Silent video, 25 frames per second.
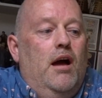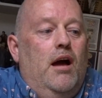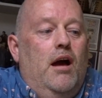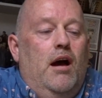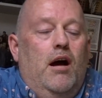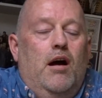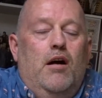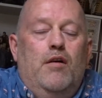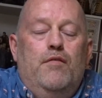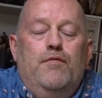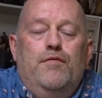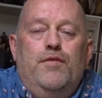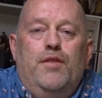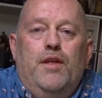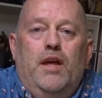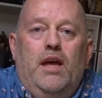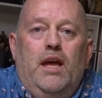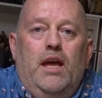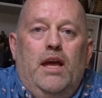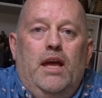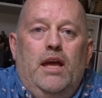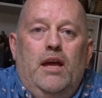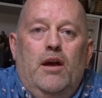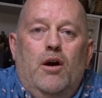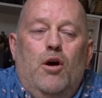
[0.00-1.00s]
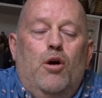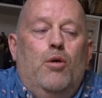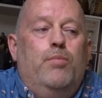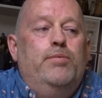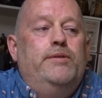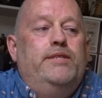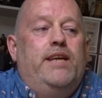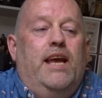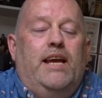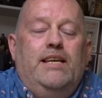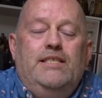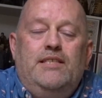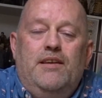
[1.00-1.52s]
of the
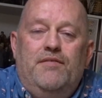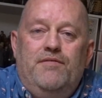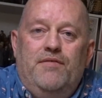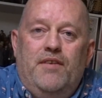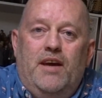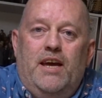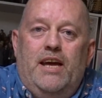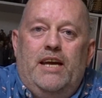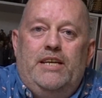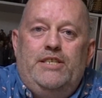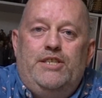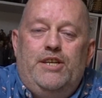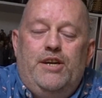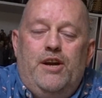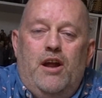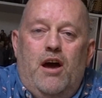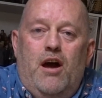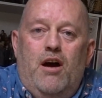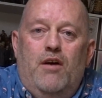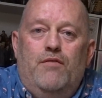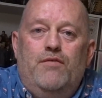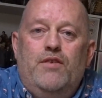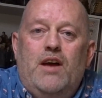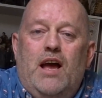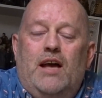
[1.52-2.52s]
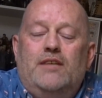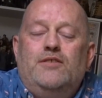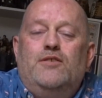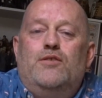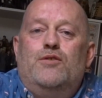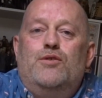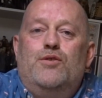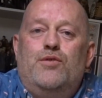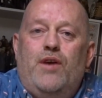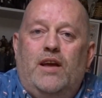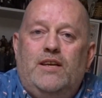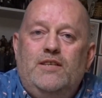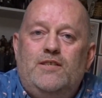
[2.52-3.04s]
updated version of Castle
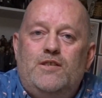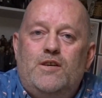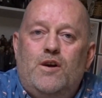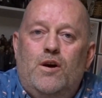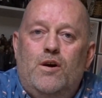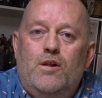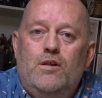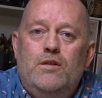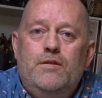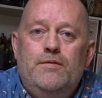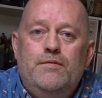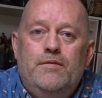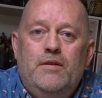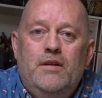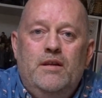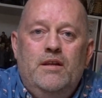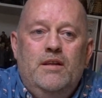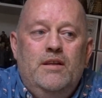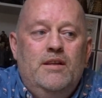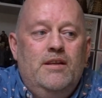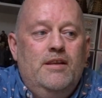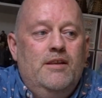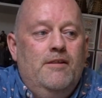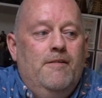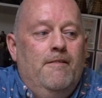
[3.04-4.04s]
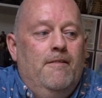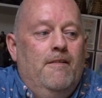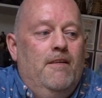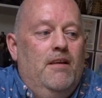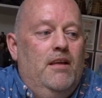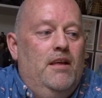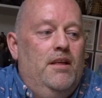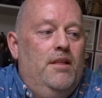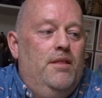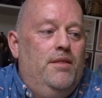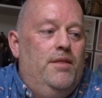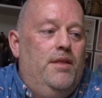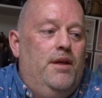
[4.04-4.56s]
Grayskull.
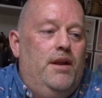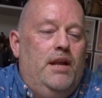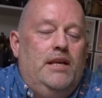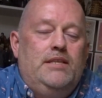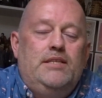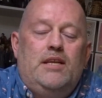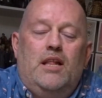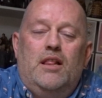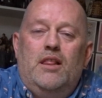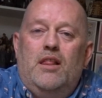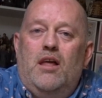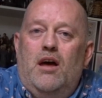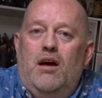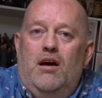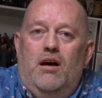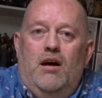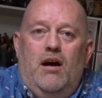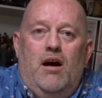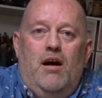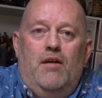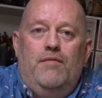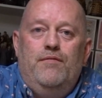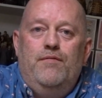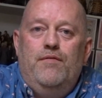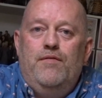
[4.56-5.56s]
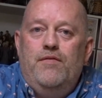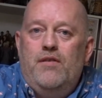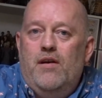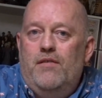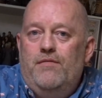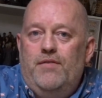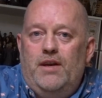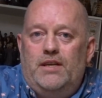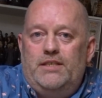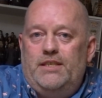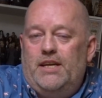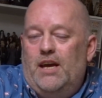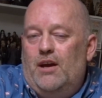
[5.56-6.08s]
There is a lot of
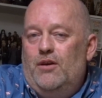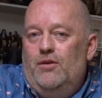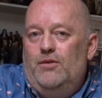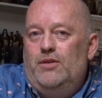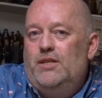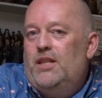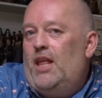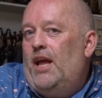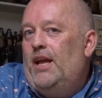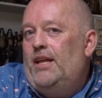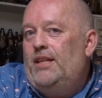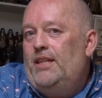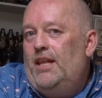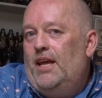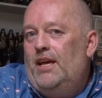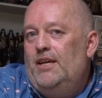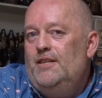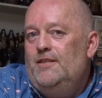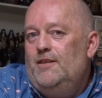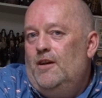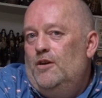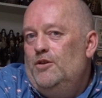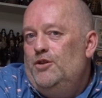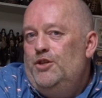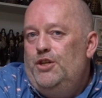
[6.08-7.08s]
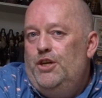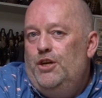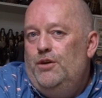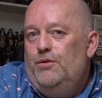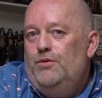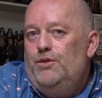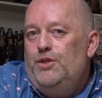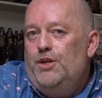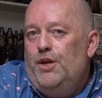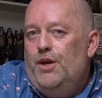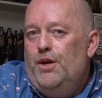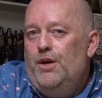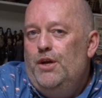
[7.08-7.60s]
videos like this on
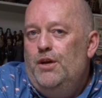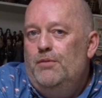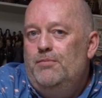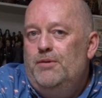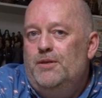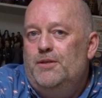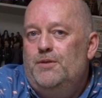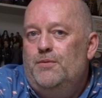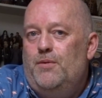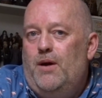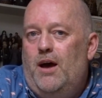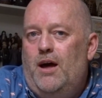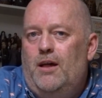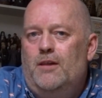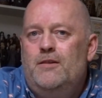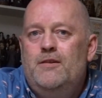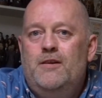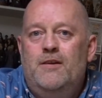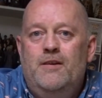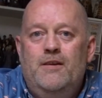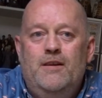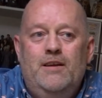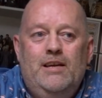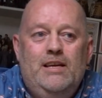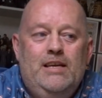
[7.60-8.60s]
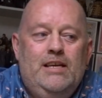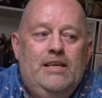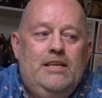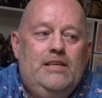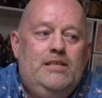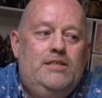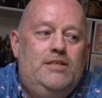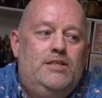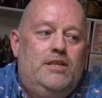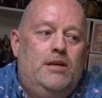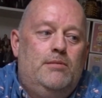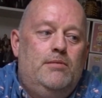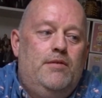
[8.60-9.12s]
YouTube as well.
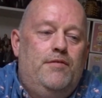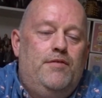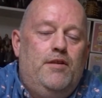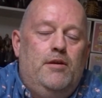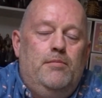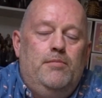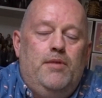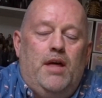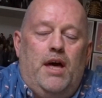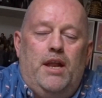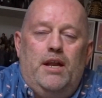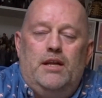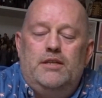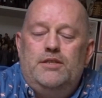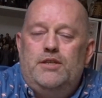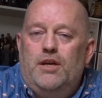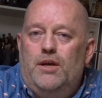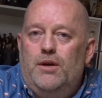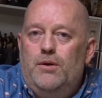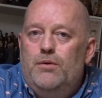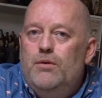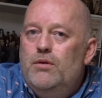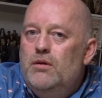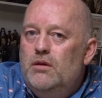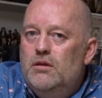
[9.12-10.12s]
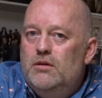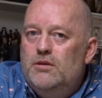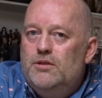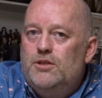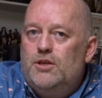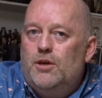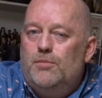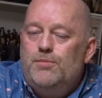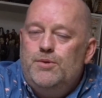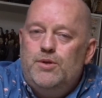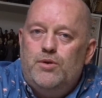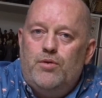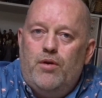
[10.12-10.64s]
Some of them that I do
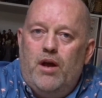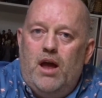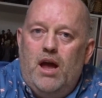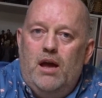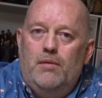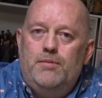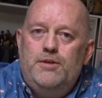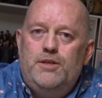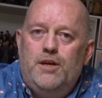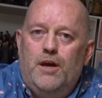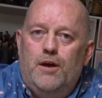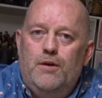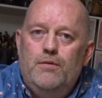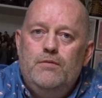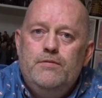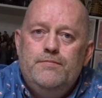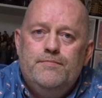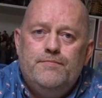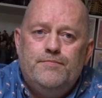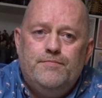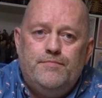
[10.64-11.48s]
subscribe to.